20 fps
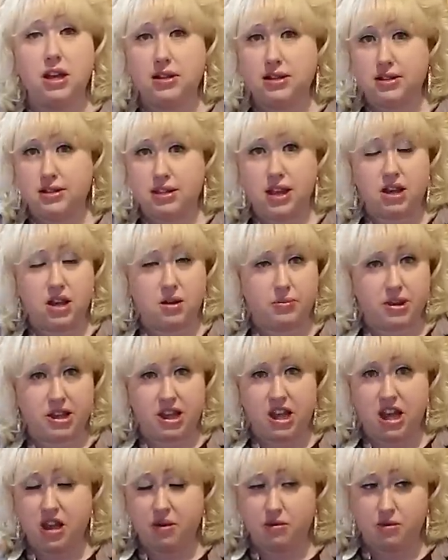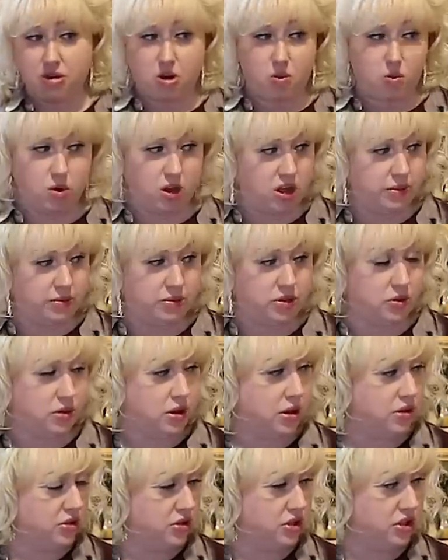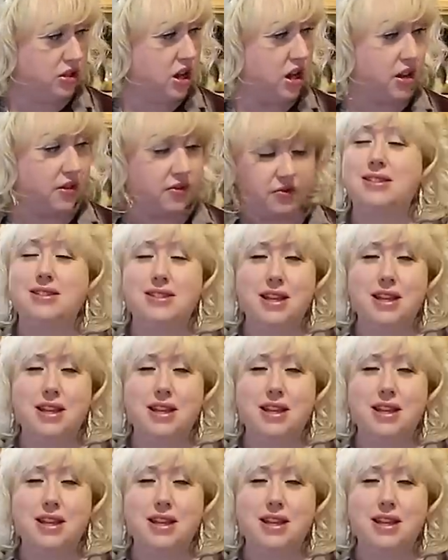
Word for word: setting up a camera while I'm doing other stuff,